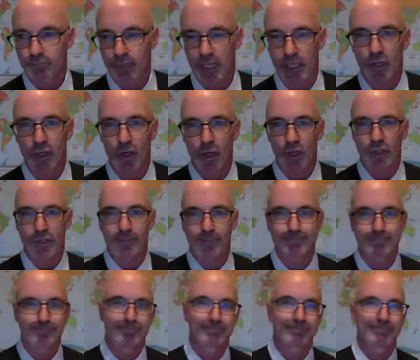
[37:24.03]
I call it,
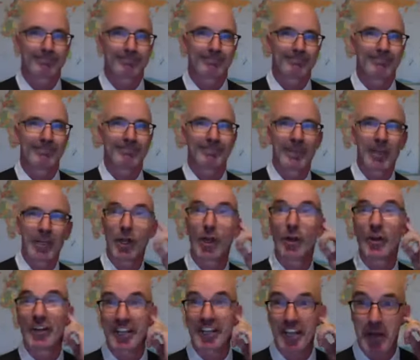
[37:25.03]

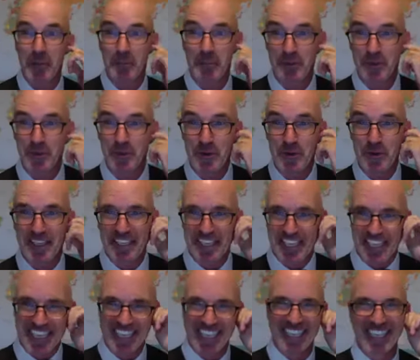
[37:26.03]
learning
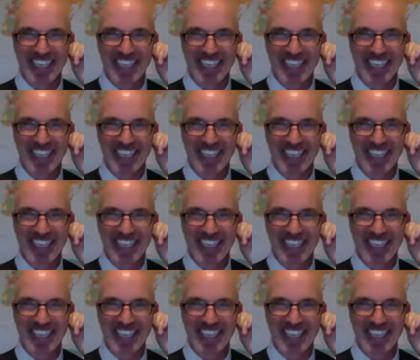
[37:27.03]
opportunity.